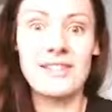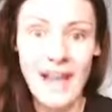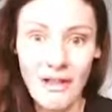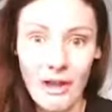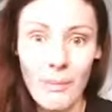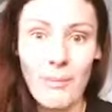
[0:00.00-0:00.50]

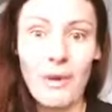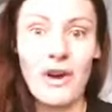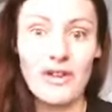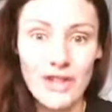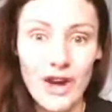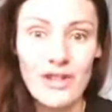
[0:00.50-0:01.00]
tell them
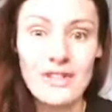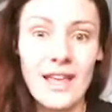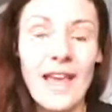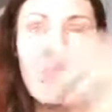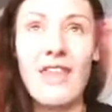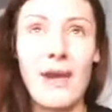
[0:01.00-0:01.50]
because
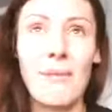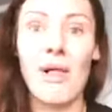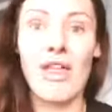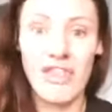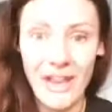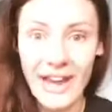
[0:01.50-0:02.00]
honestly they
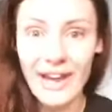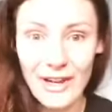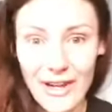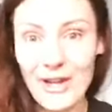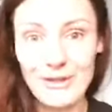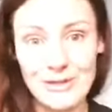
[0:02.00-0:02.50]
will
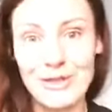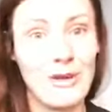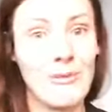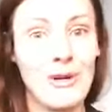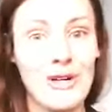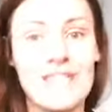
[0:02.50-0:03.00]
thank you
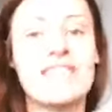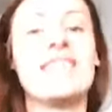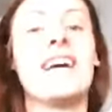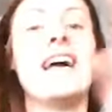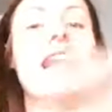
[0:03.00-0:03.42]
so much